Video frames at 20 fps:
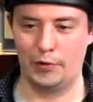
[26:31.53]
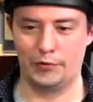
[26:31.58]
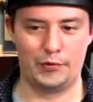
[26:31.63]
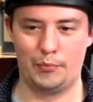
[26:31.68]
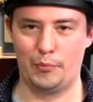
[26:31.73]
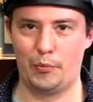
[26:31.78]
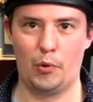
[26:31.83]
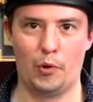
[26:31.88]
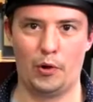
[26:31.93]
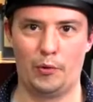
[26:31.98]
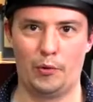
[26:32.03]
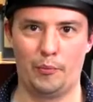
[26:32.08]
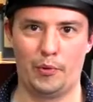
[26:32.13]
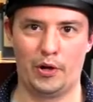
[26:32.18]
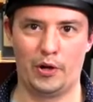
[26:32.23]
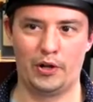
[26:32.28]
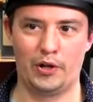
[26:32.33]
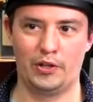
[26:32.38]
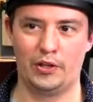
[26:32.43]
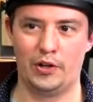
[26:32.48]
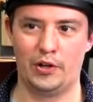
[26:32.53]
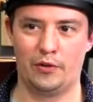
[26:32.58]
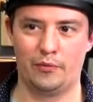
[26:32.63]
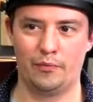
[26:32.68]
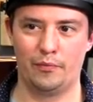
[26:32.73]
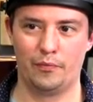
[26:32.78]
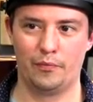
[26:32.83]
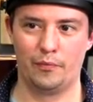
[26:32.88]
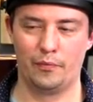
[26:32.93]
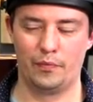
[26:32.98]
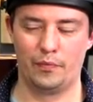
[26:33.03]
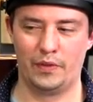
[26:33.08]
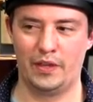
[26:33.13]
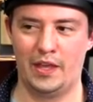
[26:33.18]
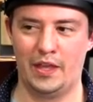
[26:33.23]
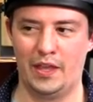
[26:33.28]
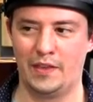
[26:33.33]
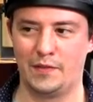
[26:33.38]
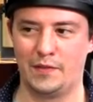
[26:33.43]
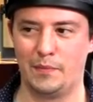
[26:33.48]
most important part. You don't,
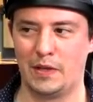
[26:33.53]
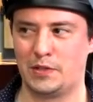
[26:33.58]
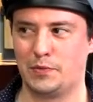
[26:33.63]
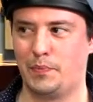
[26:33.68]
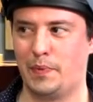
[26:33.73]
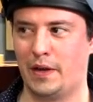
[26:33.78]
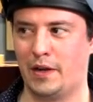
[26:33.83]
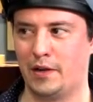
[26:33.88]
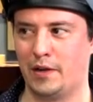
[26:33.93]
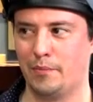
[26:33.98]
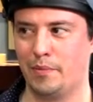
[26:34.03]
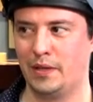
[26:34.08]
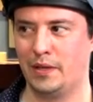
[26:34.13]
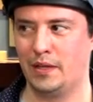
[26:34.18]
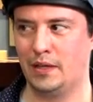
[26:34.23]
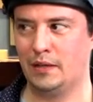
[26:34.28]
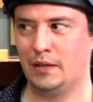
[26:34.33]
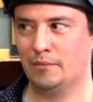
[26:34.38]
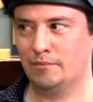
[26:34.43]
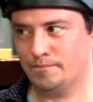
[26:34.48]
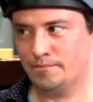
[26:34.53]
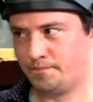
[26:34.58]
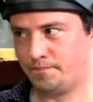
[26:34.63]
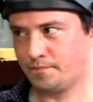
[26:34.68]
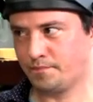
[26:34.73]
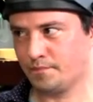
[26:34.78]
it's much better to be,